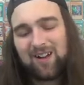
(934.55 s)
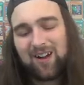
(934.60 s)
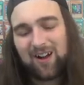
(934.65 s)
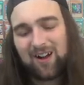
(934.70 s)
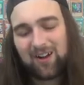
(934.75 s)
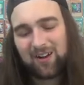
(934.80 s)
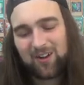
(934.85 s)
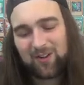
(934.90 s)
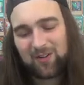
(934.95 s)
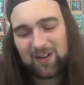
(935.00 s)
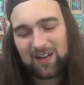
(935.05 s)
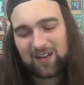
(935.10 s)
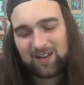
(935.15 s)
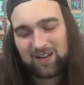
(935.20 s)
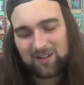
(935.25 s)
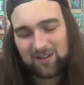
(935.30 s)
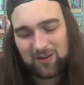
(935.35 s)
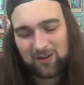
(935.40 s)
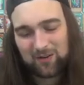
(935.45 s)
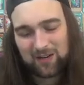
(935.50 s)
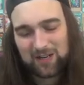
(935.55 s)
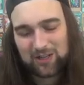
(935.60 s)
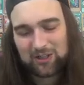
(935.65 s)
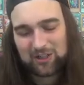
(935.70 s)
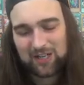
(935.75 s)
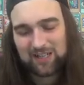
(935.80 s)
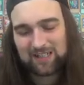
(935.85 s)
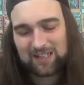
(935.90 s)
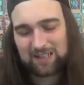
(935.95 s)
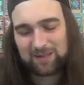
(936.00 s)
Uh, Yugi, Yugi
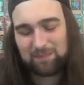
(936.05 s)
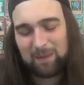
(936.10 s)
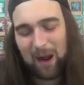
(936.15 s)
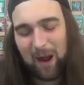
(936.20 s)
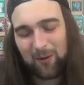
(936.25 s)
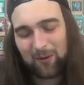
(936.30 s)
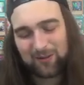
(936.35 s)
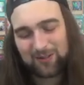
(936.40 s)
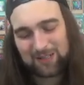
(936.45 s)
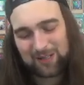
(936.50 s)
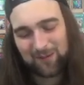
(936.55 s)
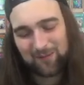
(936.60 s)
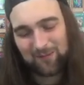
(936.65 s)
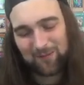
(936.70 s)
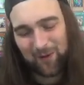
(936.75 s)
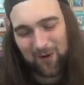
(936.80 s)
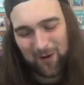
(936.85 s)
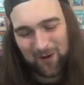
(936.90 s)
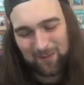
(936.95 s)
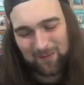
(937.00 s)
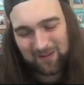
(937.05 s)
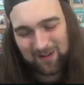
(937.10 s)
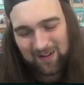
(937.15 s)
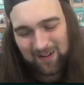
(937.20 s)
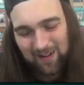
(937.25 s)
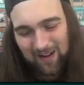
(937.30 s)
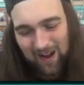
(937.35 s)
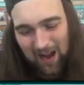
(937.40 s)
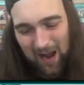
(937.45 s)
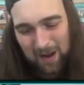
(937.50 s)
Jesus powers confirmed.
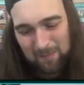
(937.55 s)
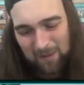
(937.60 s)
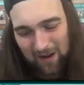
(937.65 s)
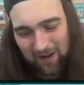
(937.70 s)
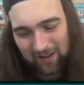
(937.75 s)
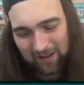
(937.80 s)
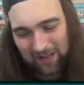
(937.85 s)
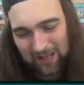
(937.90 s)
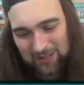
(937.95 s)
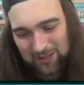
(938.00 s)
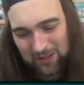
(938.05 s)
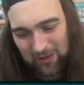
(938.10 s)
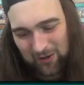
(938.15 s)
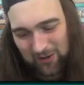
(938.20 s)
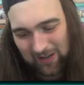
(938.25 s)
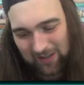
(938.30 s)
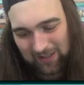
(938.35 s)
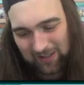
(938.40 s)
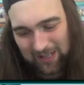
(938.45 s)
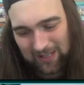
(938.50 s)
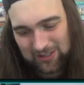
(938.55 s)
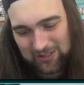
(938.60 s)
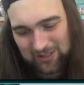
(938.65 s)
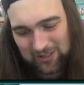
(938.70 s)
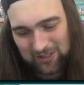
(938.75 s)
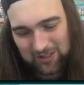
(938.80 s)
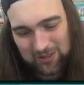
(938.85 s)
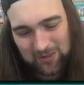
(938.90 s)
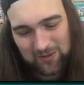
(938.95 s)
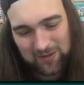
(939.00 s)
I bought a legendary
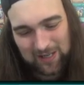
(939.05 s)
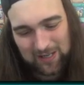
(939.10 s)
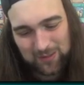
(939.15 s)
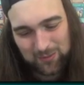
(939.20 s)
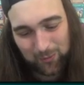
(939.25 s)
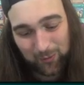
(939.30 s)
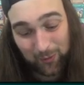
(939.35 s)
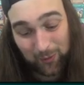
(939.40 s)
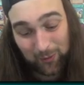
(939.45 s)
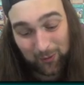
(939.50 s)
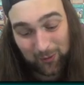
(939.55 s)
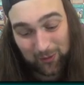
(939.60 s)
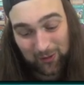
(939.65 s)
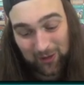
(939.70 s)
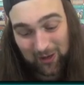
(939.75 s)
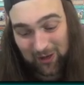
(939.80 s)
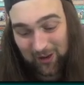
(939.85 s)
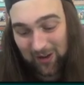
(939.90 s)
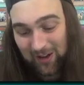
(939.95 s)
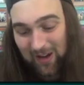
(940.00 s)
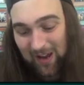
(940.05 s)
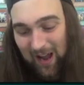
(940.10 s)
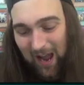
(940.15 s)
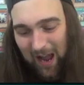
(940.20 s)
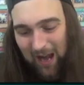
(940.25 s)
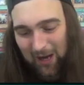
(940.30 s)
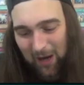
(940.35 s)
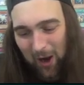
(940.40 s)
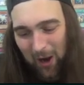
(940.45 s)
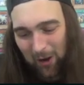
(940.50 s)
collection, Yugi's World earlier.
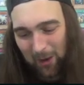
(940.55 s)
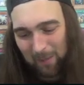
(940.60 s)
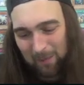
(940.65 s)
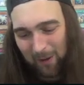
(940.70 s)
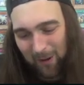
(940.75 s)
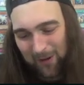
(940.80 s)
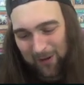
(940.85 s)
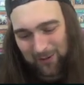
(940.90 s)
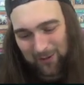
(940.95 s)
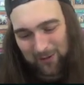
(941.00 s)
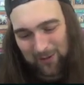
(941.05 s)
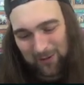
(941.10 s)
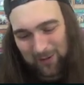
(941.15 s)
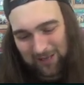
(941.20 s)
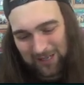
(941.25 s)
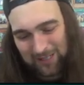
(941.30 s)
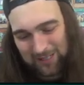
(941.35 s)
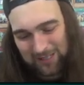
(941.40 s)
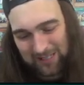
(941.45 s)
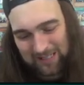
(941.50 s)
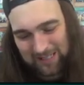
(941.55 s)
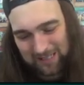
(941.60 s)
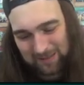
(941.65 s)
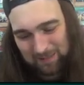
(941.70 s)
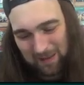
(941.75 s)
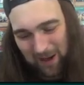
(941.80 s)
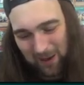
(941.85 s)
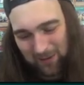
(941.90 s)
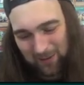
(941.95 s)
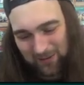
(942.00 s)
I called upon your Yugi Jesus
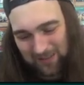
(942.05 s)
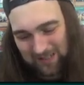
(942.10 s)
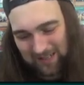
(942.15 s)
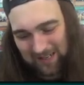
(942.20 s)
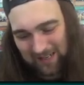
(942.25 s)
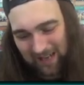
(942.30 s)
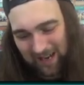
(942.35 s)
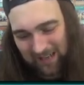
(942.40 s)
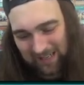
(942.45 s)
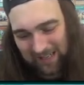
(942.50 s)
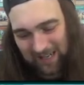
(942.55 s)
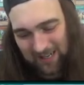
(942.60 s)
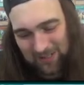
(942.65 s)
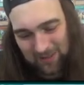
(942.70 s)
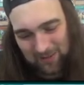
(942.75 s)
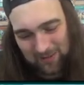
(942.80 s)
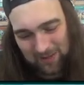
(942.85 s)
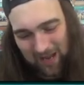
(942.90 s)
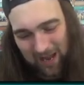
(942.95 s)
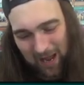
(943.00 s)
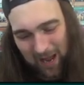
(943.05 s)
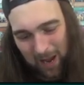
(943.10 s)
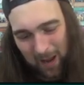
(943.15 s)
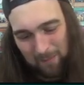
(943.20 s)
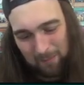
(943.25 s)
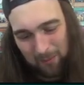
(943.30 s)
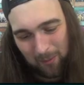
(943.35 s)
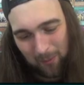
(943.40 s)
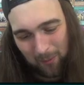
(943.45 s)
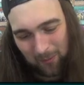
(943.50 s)
powers, and I kid you not,
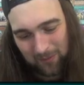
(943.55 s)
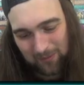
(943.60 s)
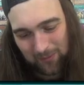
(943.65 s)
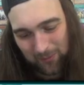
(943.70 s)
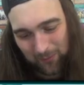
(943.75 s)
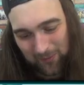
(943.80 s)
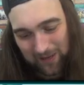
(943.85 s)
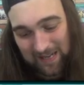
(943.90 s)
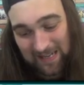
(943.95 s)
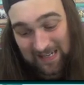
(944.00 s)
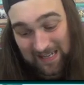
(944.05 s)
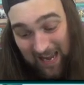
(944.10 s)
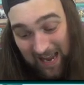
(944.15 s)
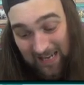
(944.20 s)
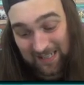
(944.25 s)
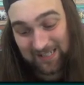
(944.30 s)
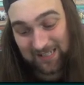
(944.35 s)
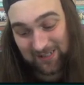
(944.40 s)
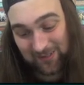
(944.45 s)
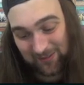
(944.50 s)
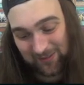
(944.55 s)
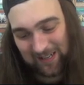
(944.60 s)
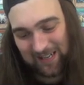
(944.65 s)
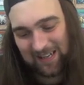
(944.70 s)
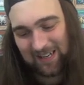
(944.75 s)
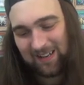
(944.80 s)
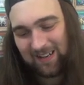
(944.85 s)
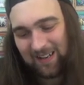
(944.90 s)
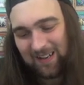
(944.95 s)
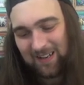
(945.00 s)
I pulled three, yes,
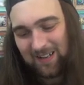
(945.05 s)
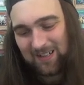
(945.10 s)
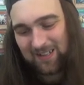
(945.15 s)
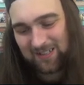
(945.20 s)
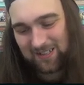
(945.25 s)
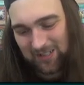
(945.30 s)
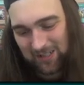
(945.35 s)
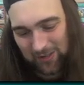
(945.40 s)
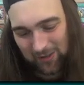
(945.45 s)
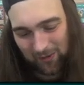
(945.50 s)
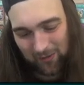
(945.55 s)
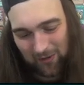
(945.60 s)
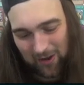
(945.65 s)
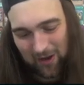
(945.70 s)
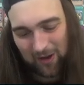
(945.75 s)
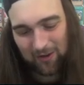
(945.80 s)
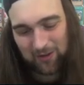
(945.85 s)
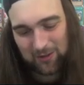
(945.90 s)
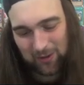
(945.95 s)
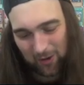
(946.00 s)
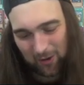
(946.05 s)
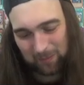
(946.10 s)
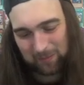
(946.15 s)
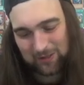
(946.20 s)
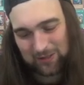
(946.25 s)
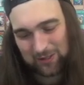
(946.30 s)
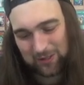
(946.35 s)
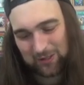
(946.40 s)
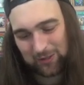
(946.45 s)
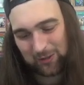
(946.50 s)
three secret rare Dark
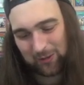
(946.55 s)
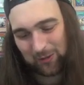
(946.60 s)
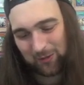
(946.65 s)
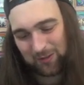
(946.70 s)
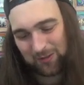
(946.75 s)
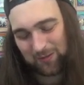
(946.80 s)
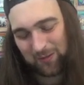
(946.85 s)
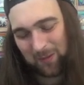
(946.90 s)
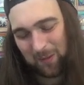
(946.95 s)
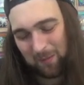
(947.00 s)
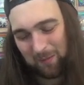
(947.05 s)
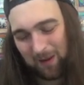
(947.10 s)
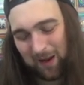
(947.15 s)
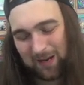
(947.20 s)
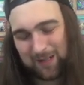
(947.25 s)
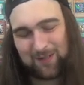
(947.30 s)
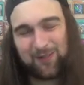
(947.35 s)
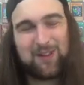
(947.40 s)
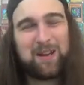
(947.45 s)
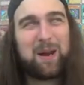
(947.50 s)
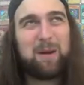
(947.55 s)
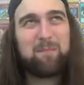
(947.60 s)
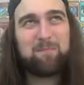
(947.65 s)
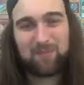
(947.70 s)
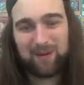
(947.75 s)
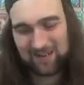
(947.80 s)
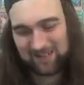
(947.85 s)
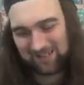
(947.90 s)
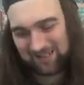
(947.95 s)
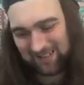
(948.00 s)
Magician Girls from the box. friggin'
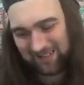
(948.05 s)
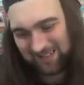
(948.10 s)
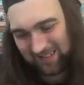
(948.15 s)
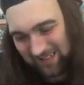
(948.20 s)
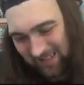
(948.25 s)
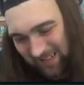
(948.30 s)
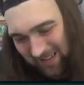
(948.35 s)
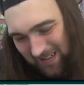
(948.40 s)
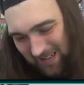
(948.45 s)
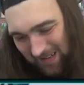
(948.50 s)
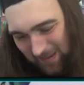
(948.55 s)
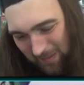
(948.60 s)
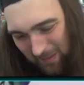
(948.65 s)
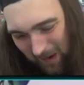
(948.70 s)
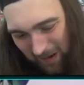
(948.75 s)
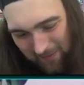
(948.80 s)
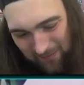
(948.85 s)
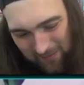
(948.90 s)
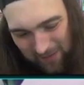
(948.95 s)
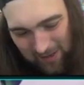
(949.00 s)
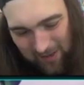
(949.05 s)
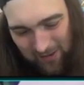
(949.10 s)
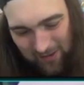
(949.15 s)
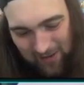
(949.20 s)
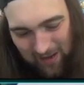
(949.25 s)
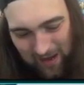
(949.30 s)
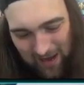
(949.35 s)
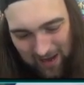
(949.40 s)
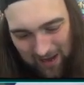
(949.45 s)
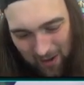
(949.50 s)
busted. I
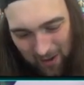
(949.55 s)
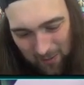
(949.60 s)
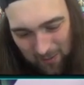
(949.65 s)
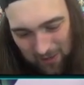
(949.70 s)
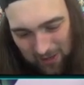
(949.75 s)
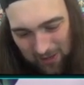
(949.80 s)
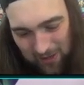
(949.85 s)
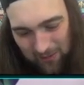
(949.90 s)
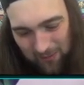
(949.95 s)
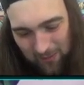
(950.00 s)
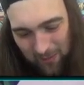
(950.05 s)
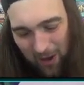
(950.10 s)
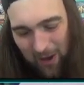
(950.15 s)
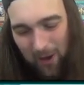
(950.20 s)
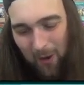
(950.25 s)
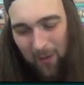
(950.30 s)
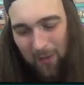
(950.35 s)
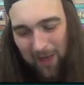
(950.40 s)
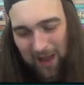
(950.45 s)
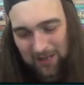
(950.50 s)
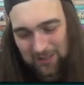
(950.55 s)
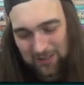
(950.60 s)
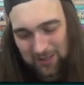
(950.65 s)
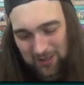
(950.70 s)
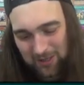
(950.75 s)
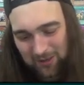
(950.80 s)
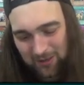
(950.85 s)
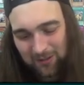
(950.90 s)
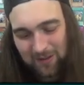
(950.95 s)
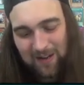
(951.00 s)
figured I owe you, I owe that
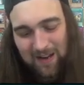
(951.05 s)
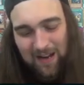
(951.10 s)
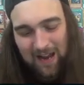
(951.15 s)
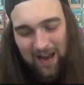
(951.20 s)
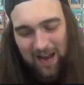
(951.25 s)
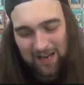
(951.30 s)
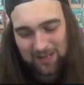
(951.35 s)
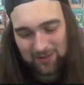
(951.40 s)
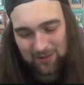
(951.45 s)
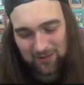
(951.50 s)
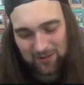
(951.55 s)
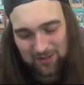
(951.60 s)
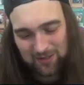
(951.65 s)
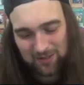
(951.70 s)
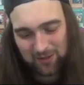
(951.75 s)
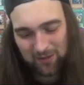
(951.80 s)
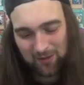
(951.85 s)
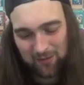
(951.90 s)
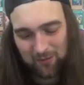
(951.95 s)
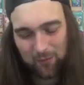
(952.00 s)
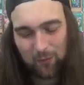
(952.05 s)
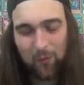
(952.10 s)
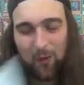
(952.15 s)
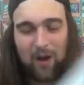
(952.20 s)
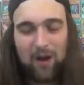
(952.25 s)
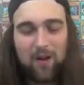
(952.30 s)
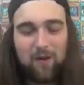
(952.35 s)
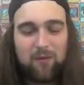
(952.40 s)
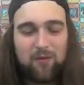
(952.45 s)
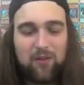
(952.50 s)
to you, and you deserve
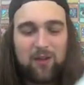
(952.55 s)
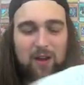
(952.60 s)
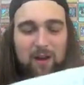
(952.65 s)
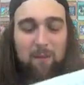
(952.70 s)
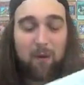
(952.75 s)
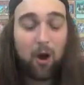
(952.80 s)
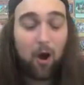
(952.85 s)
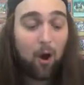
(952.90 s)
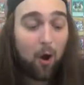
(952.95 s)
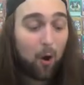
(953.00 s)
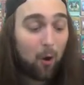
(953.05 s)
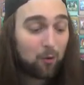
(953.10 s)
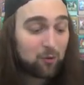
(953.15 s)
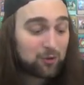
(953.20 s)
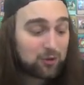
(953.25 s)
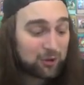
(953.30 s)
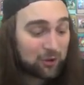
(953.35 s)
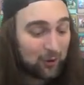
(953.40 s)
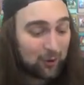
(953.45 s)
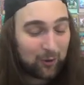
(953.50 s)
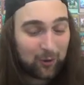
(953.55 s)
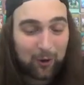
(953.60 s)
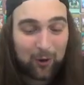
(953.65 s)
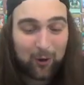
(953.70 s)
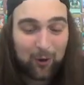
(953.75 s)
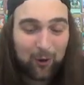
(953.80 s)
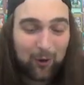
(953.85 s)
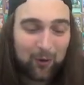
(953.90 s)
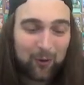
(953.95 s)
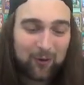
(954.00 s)
one of them. Oh,
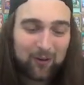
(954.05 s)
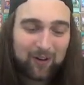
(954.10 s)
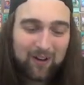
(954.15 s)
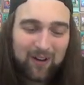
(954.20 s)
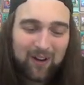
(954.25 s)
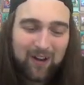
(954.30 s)
dude!